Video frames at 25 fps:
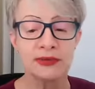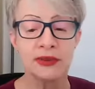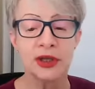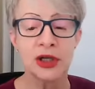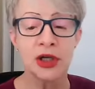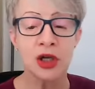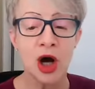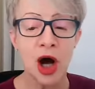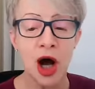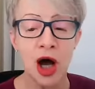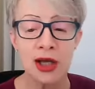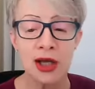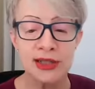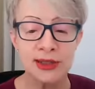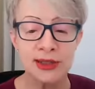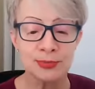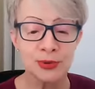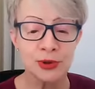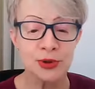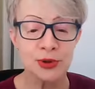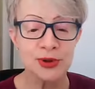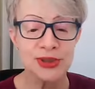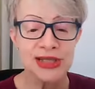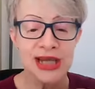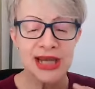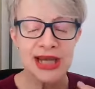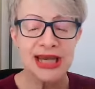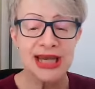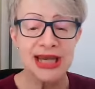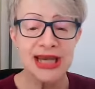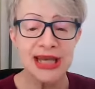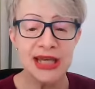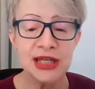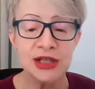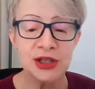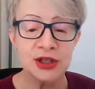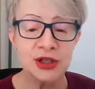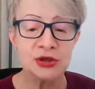in the Gospel's
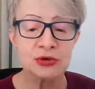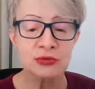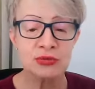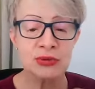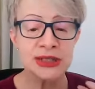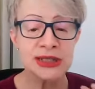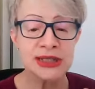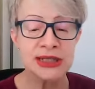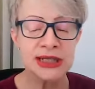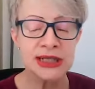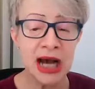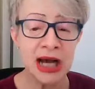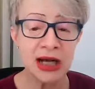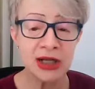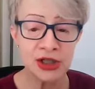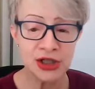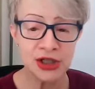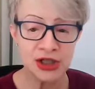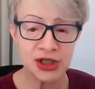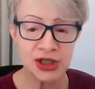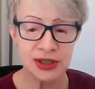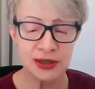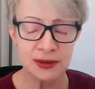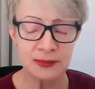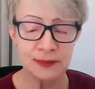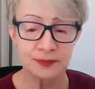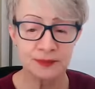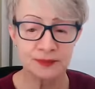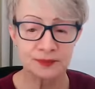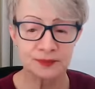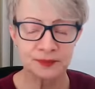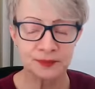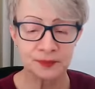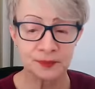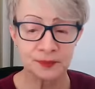introduction